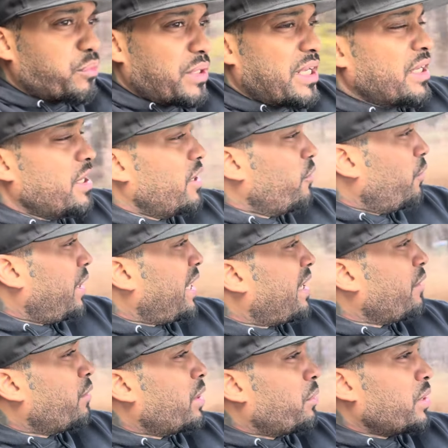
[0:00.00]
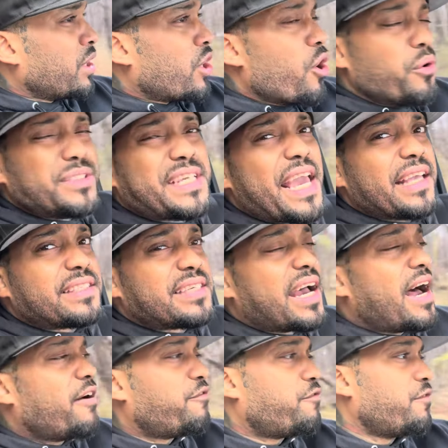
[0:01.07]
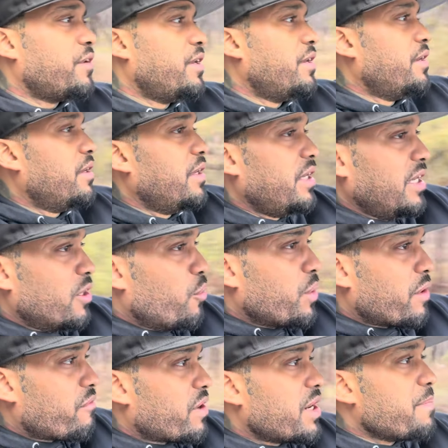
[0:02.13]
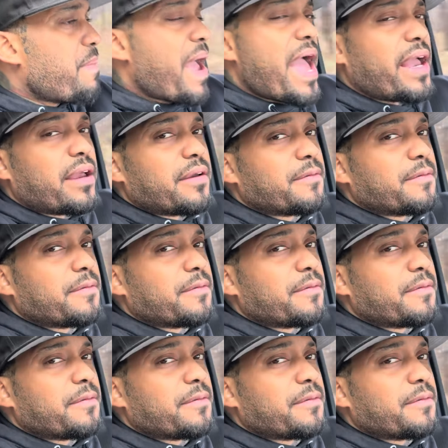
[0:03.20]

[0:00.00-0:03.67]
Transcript: when the goings get tough, he don't want to run it back.